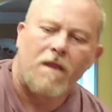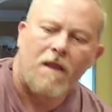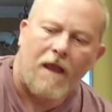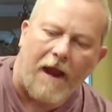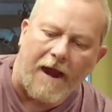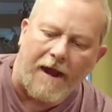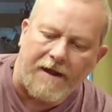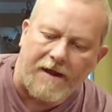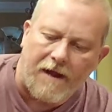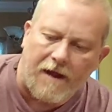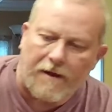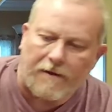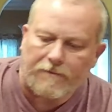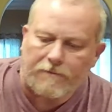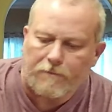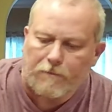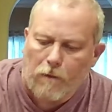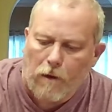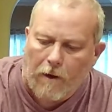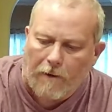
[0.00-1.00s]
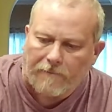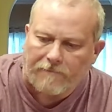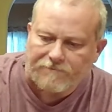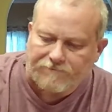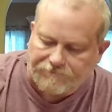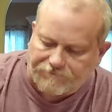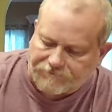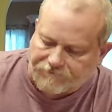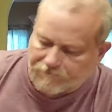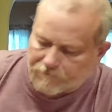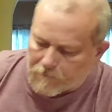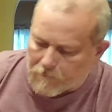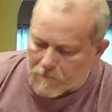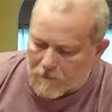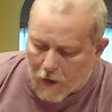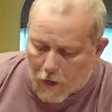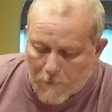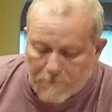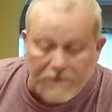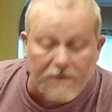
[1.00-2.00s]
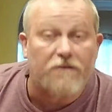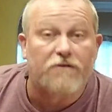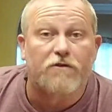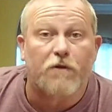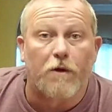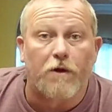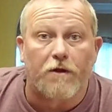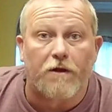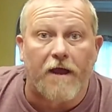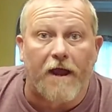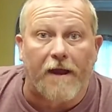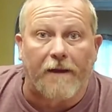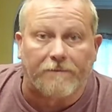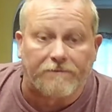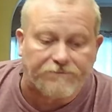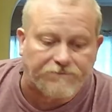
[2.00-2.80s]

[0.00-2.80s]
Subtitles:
And I hope you enjoy your day.